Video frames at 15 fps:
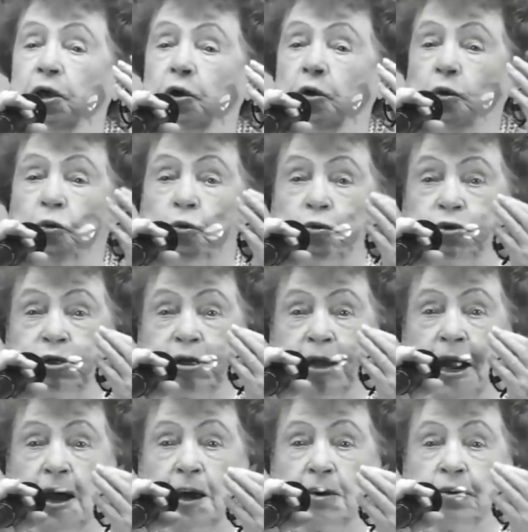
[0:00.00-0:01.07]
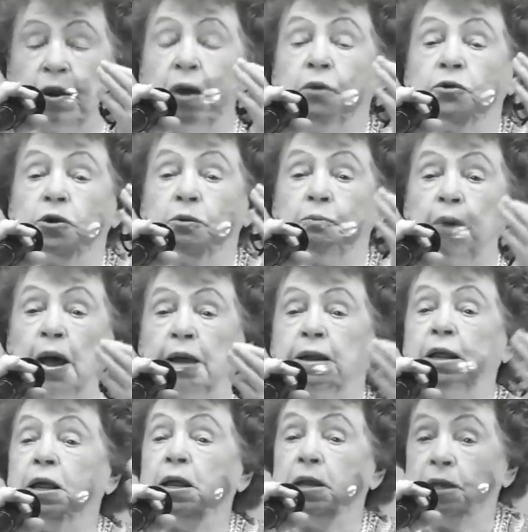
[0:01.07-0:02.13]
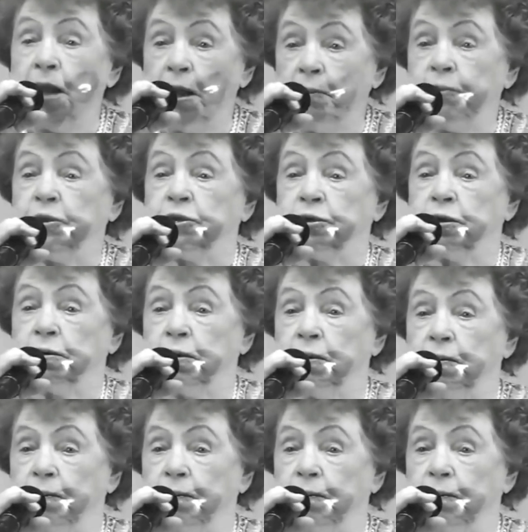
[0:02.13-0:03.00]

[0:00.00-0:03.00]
cools down to body temperature.